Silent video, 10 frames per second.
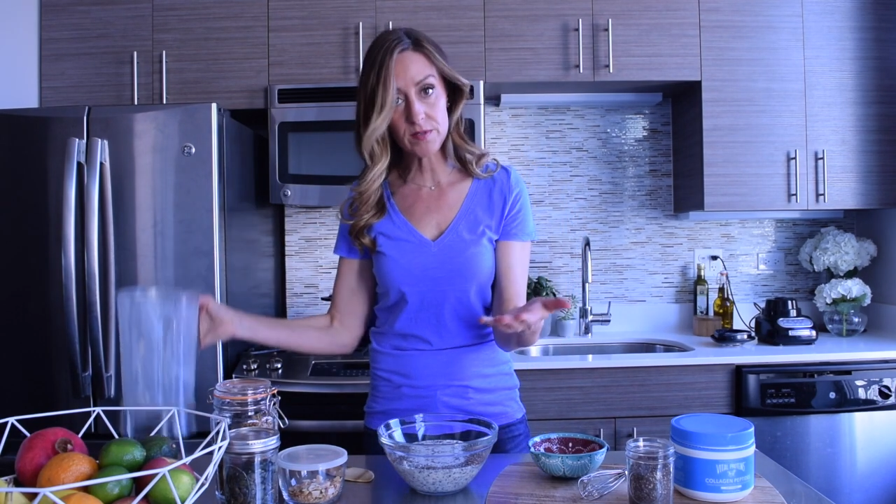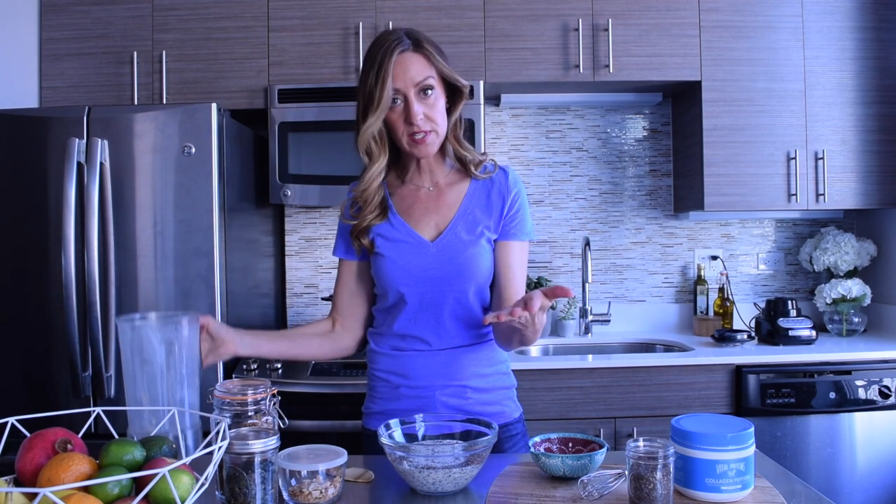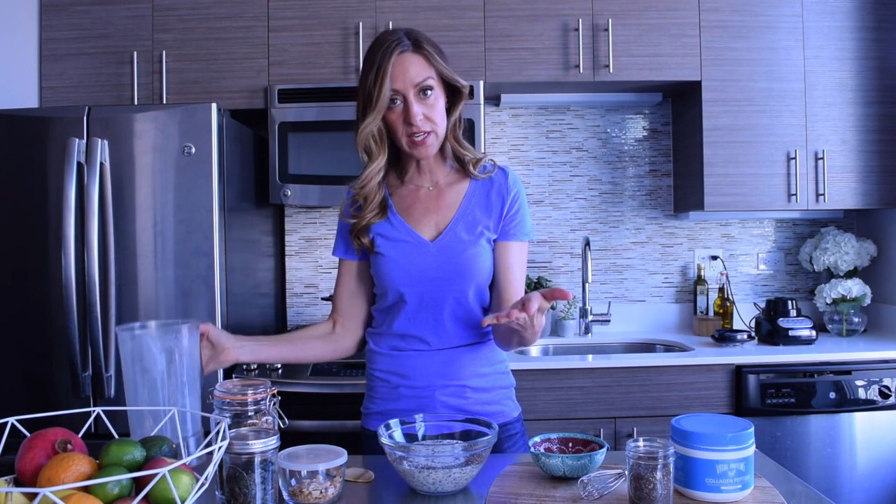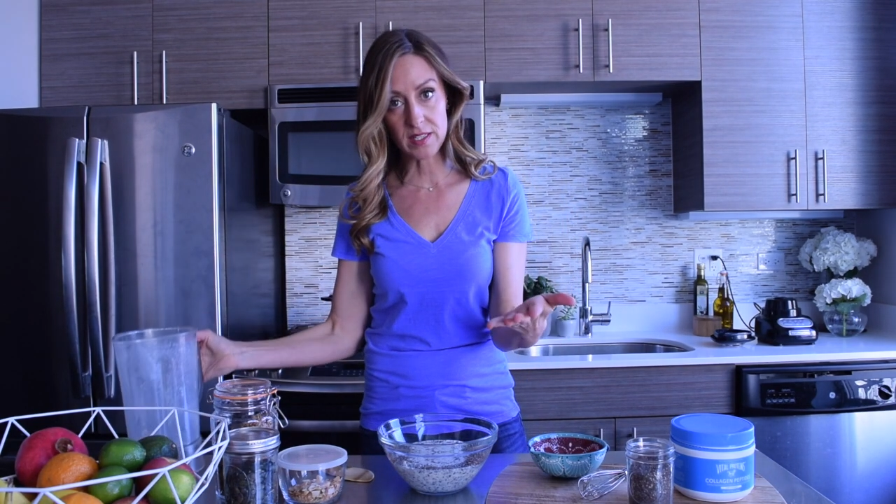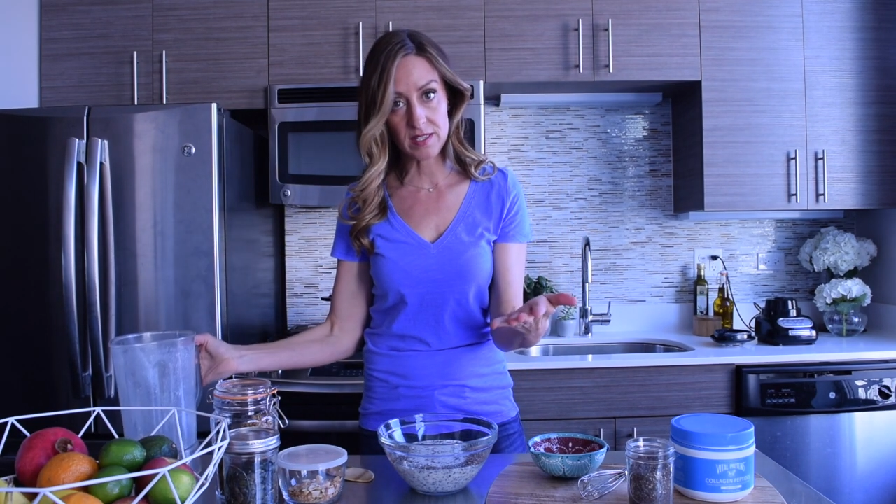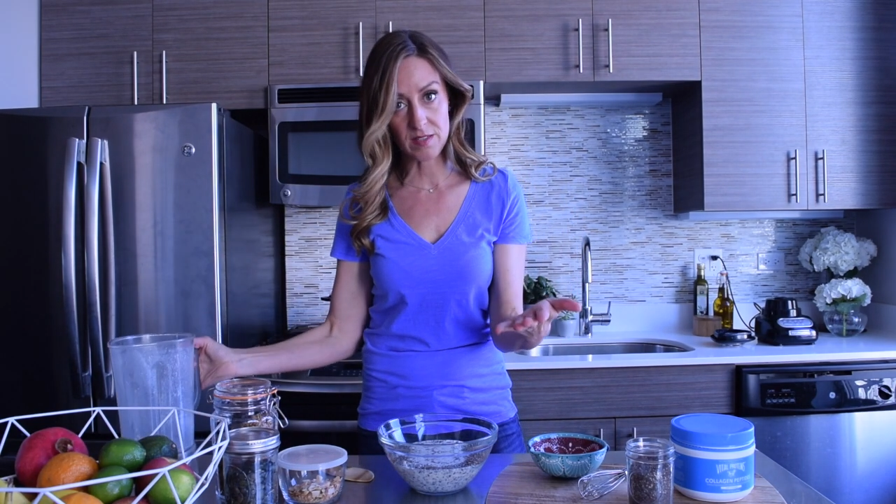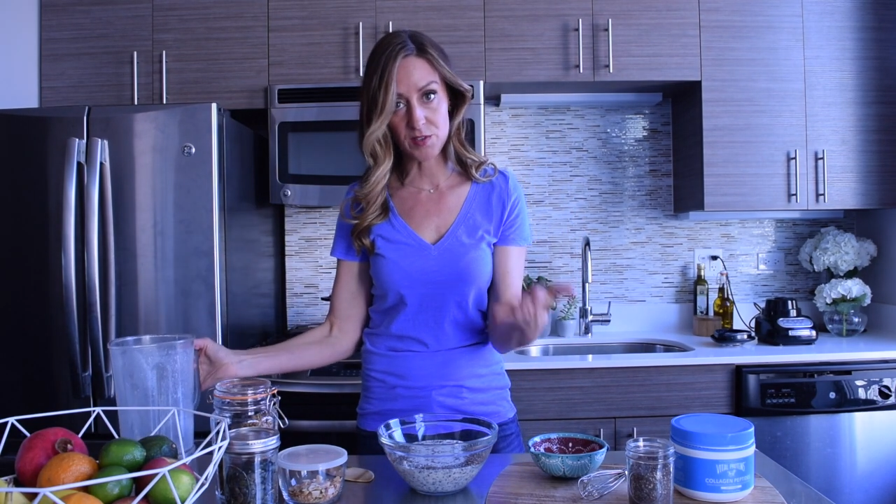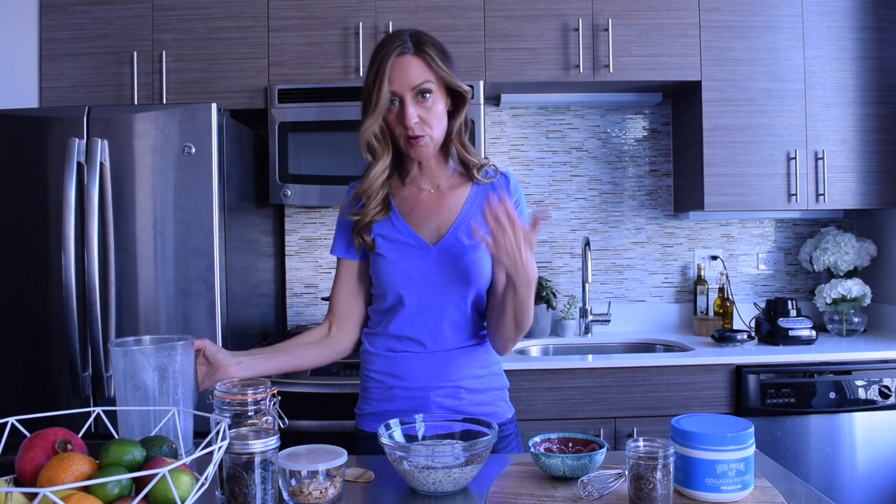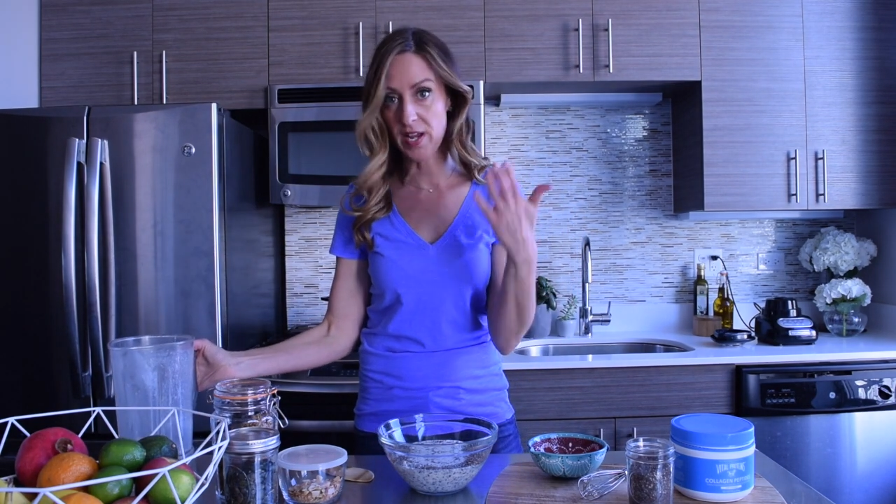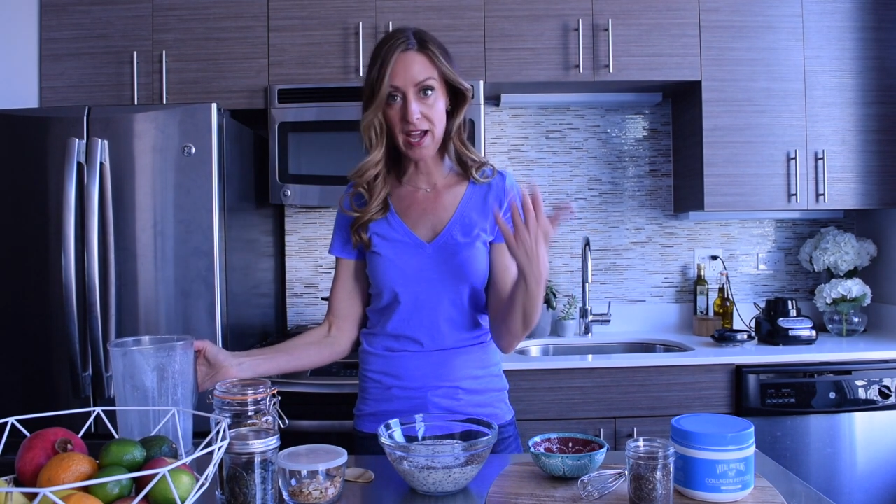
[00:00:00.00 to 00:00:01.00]
to use dates, if
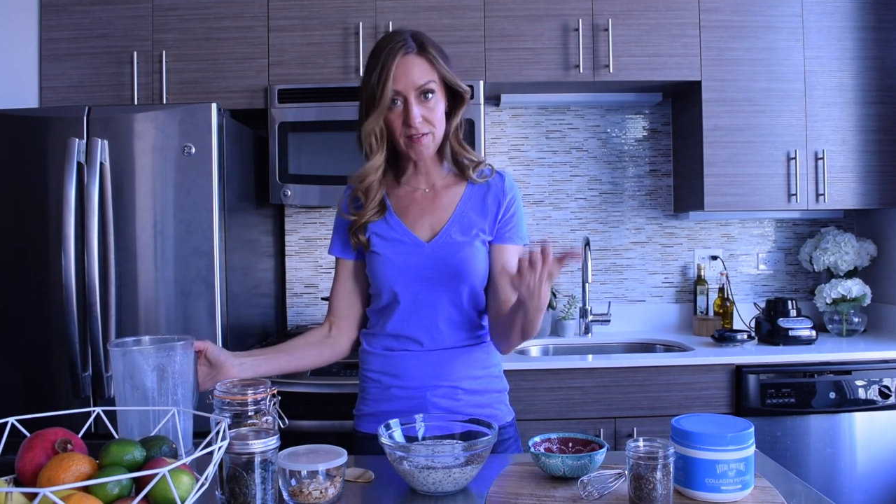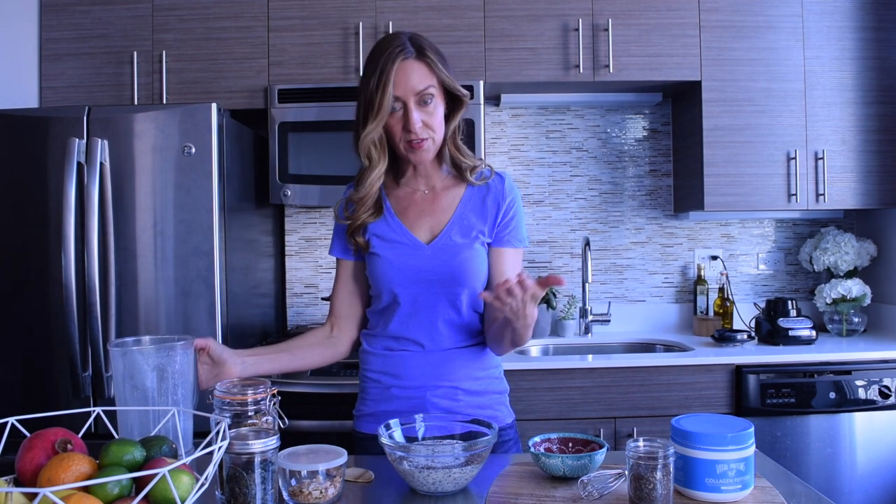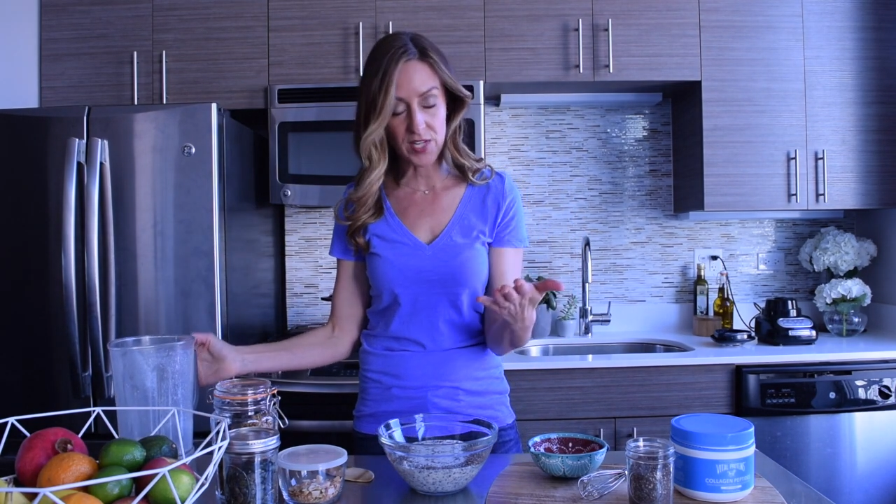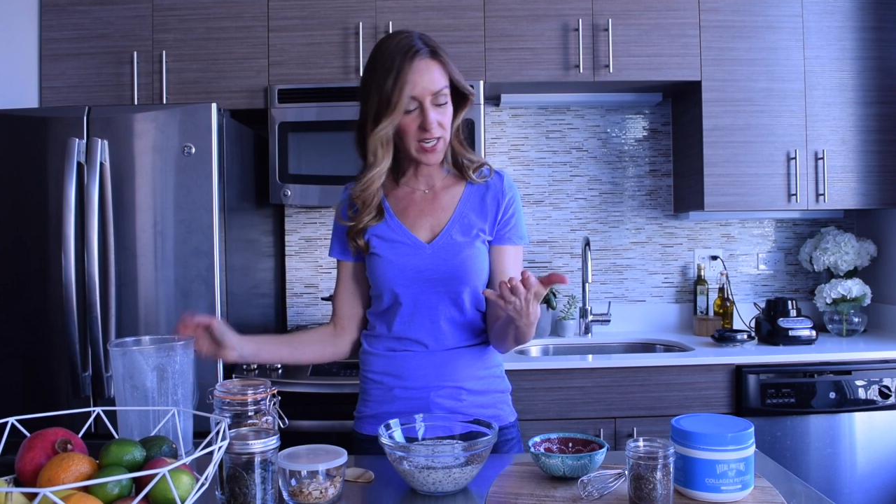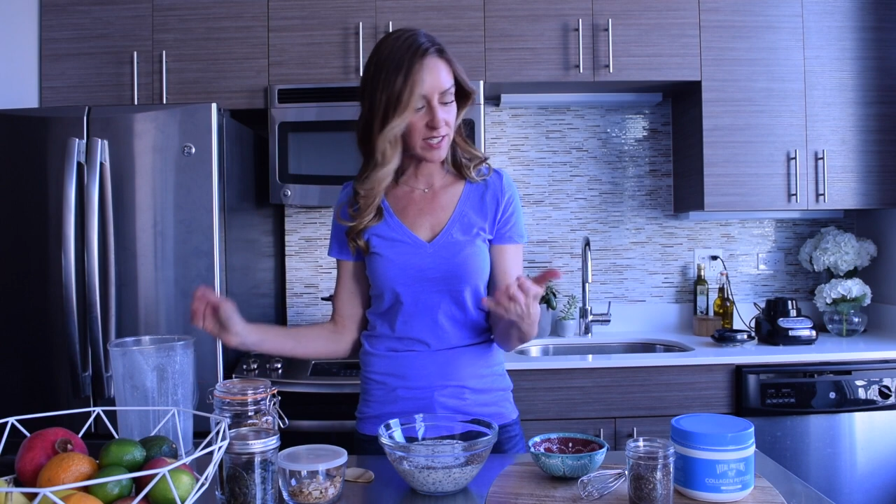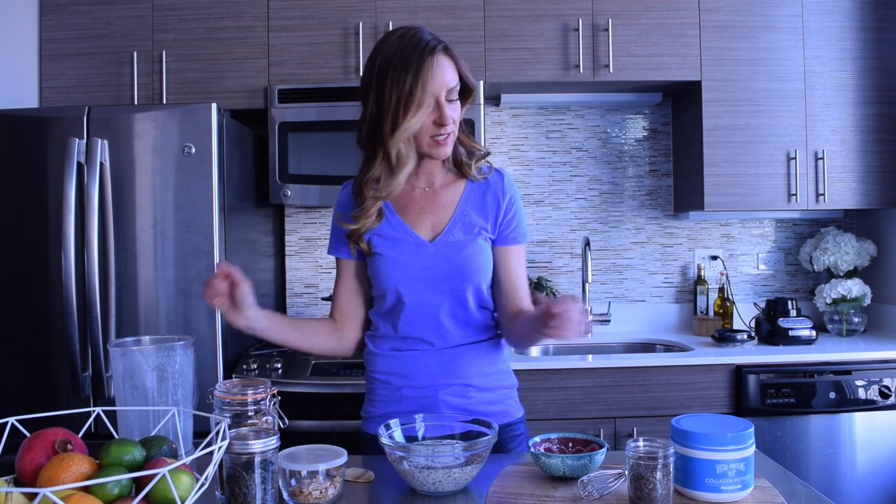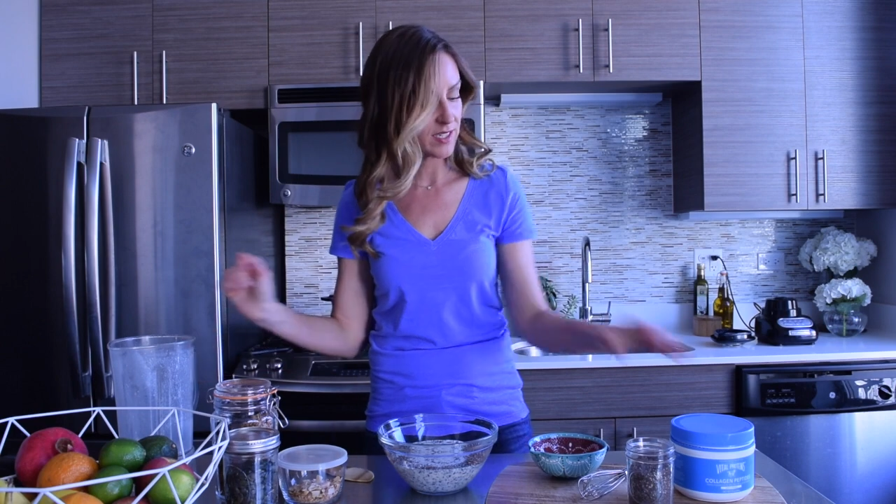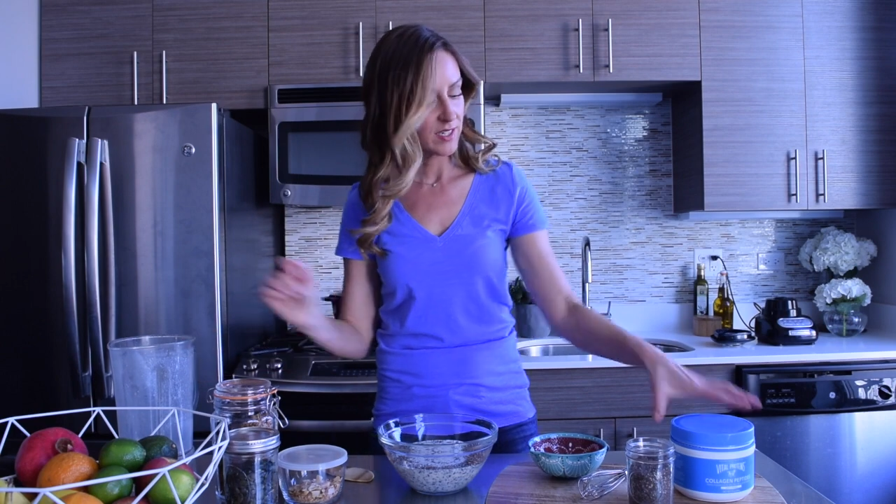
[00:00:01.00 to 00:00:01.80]
you don't have the dates,